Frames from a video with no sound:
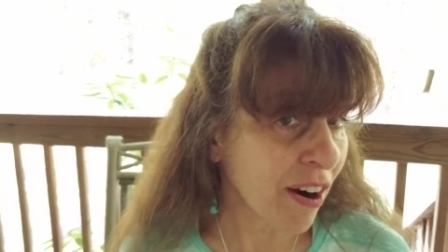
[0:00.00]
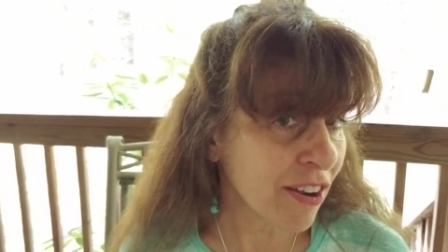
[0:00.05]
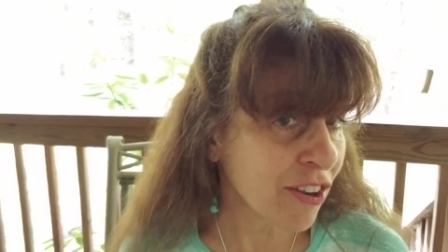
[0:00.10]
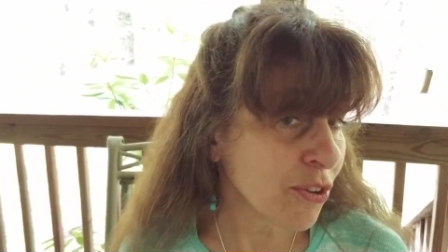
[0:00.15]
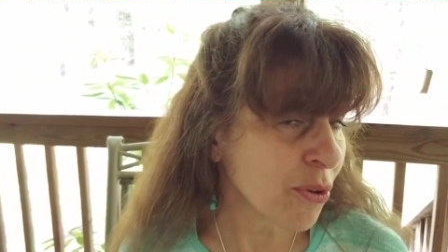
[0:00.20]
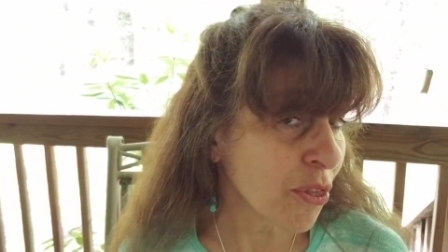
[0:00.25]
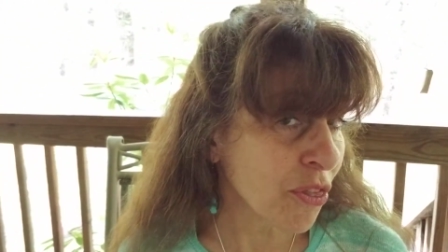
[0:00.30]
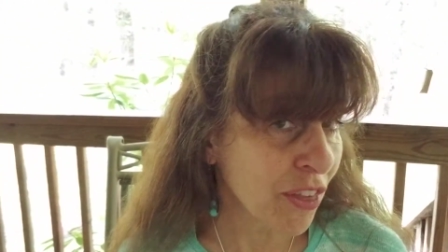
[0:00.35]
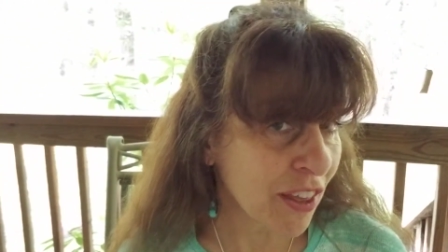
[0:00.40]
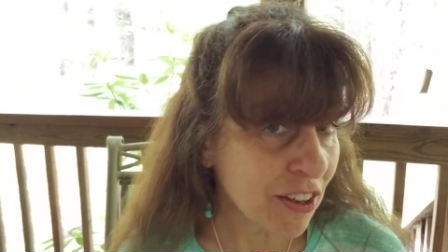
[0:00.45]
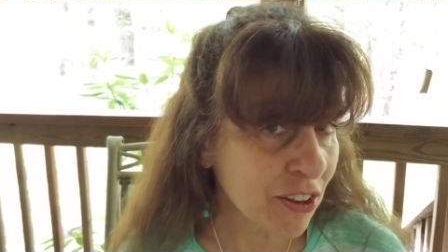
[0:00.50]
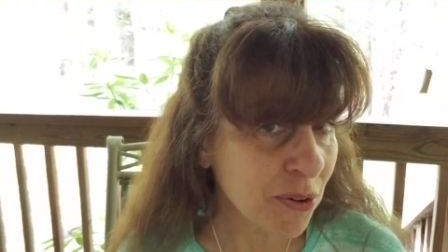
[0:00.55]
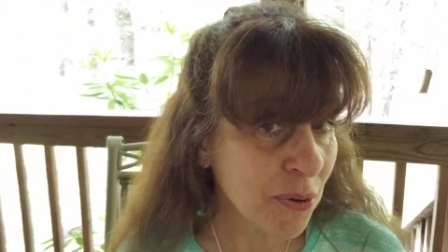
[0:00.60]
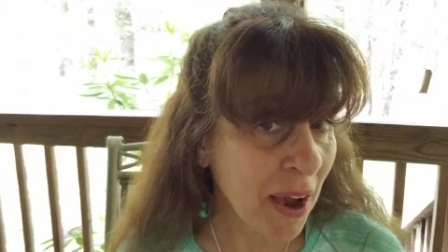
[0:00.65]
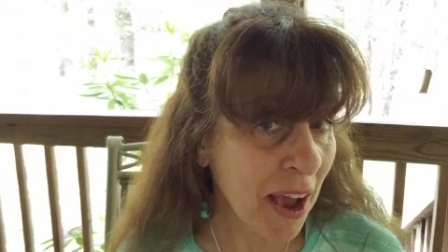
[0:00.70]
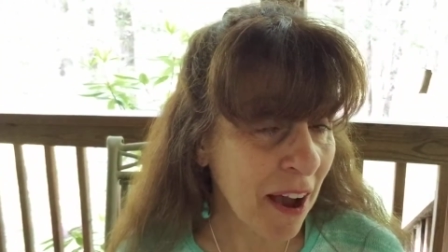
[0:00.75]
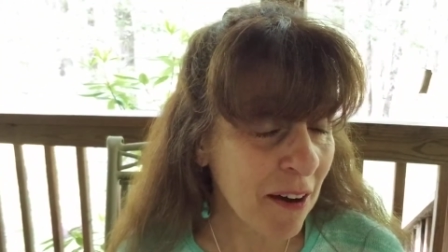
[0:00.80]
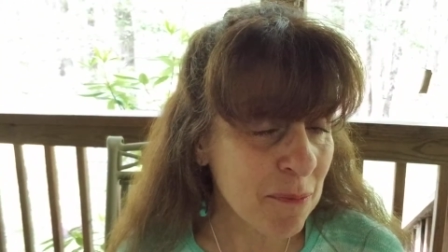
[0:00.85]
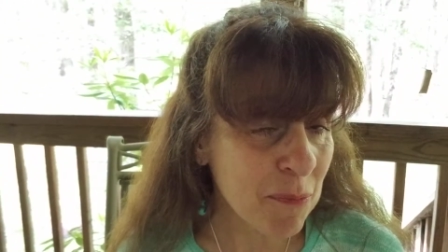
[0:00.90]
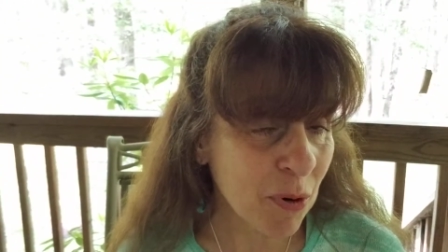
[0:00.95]
you think you
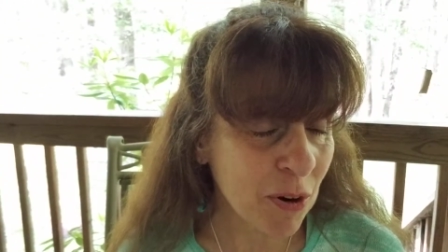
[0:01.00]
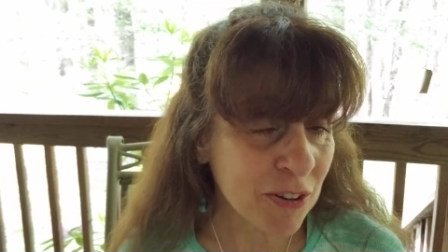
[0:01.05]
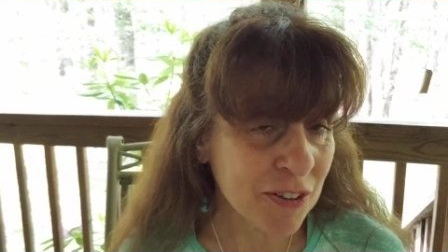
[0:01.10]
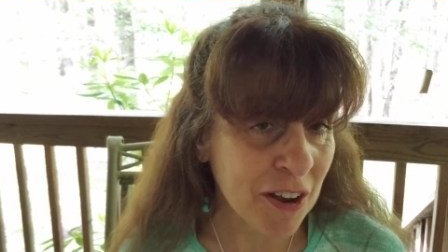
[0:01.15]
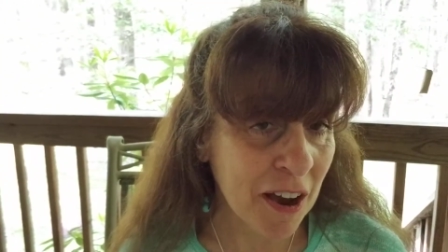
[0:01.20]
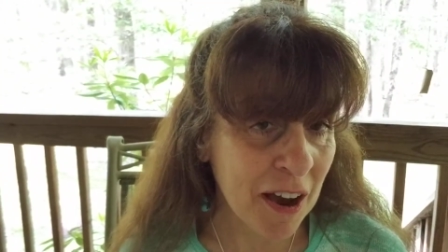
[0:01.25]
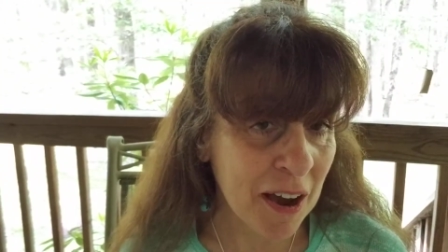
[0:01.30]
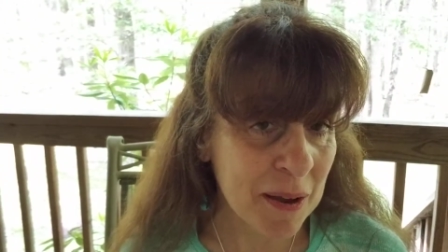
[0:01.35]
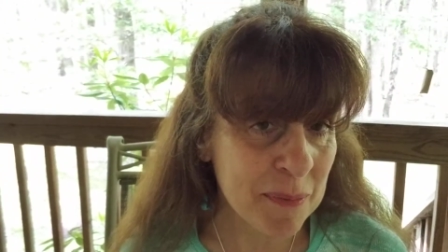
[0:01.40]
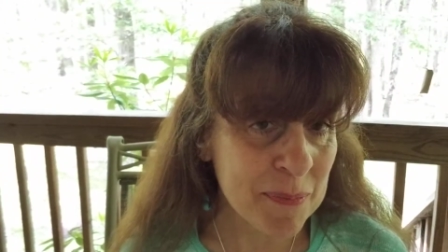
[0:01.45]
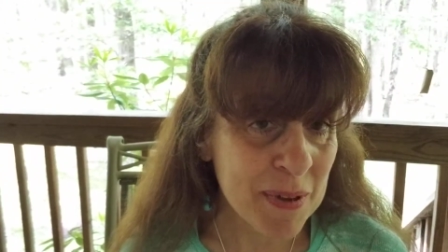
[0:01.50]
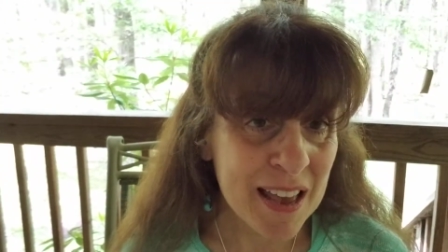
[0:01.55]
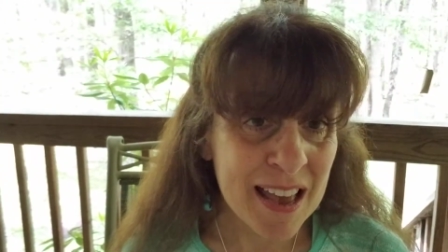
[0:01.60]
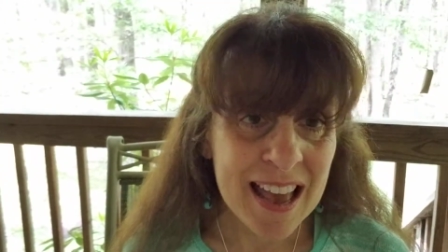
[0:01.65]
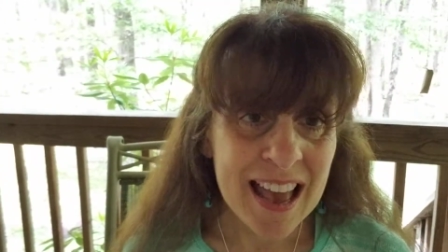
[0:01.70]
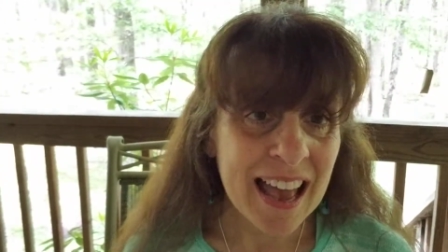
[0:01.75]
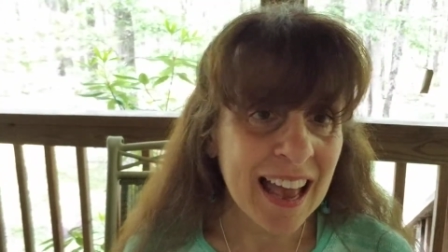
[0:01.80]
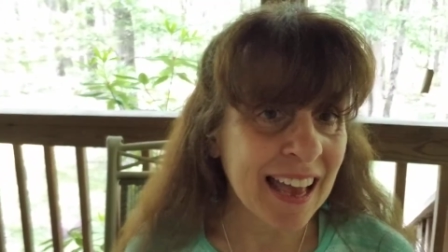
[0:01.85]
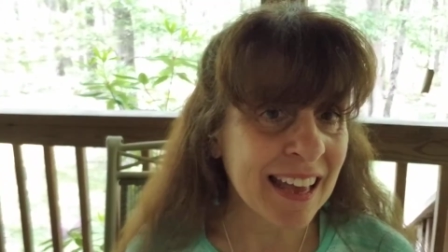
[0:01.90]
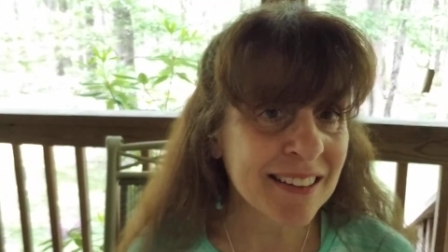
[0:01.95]
have more time
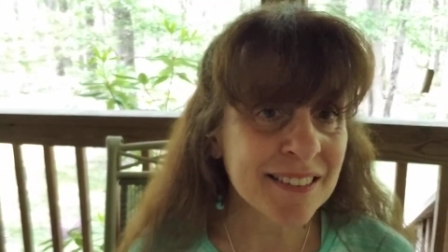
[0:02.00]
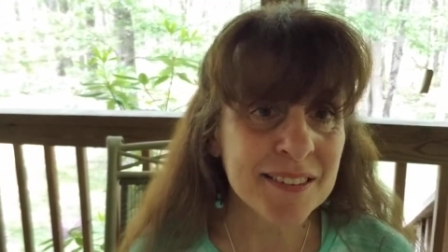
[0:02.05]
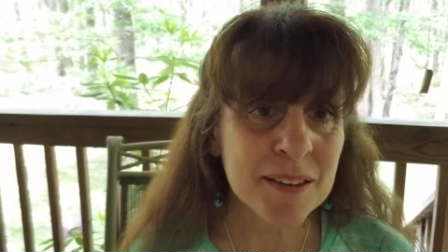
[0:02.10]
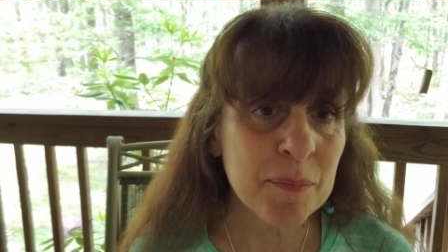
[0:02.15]
and